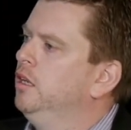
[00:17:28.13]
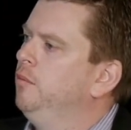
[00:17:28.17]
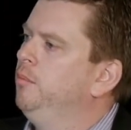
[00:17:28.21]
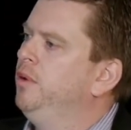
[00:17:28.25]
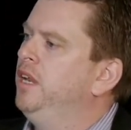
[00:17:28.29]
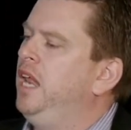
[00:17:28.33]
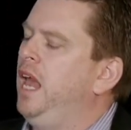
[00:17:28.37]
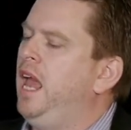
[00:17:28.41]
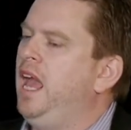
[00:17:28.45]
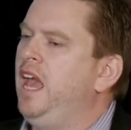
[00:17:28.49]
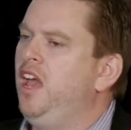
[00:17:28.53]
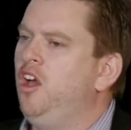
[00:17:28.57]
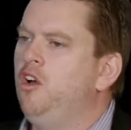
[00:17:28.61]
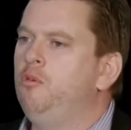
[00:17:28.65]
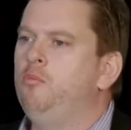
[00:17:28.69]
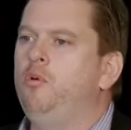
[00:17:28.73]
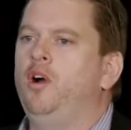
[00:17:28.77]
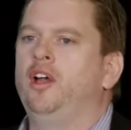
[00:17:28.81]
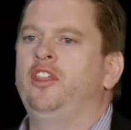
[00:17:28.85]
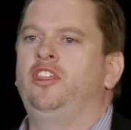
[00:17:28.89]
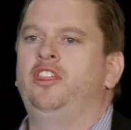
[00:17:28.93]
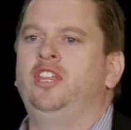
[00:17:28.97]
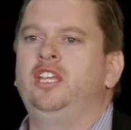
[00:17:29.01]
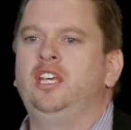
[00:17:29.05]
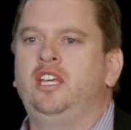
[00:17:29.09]
but how am
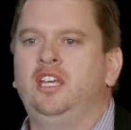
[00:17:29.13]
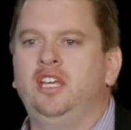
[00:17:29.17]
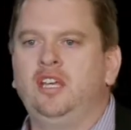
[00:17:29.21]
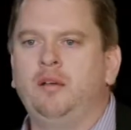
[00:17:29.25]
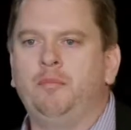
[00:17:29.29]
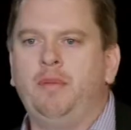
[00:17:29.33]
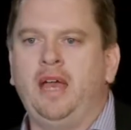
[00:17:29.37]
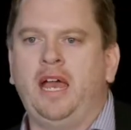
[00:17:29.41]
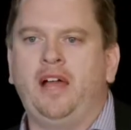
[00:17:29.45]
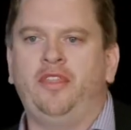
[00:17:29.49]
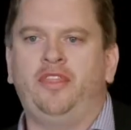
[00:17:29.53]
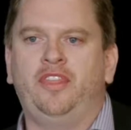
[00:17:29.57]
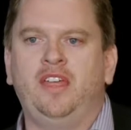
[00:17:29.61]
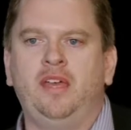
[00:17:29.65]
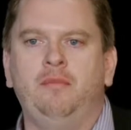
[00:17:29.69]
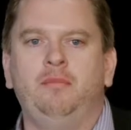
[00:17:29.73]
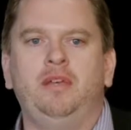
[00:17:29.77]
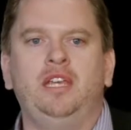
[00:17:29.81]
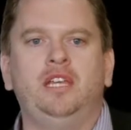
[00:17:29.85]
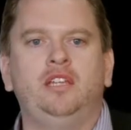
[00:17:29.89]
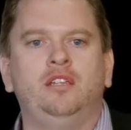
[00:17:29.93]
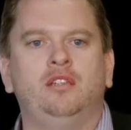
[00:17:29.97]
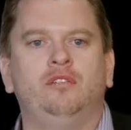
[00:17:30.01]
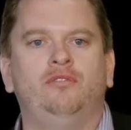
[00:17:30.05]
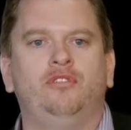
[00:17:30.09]
I thinking about them
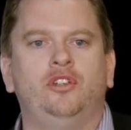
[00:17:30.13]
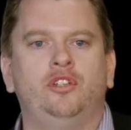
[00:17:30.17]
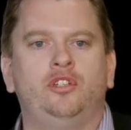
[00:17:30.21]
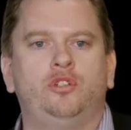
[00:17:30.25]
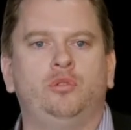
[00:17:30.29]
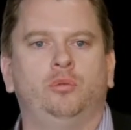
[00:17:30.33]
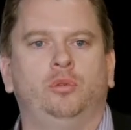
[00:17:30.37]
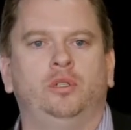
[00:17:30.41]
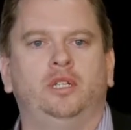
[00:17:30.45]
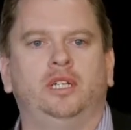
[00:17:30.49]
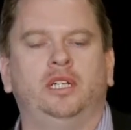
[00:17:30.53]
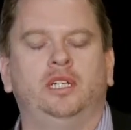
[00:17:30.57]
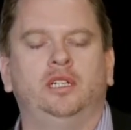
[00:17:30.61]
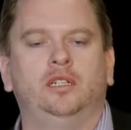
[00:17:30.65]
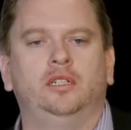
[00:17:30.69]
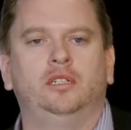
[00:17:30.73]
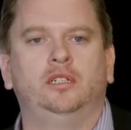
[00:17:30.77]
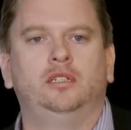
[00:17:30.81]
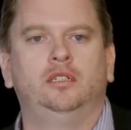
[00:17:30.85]
individually?